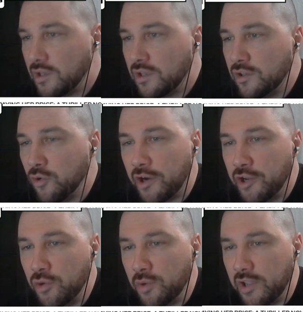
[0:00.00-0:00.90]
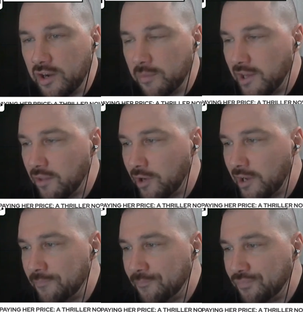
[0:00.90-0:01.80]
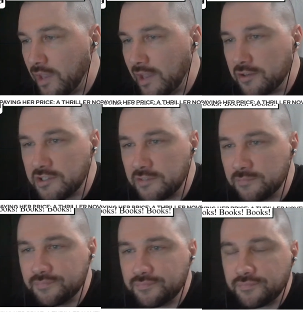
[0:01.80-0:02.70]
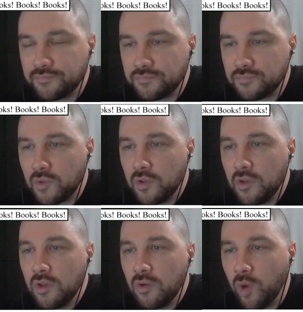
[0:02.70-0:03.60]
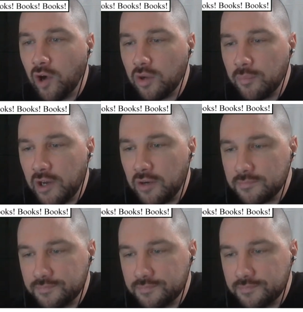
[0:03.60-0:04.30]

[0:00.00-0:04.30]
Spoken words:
You are new here, by the way, Anderson. Welcome, though.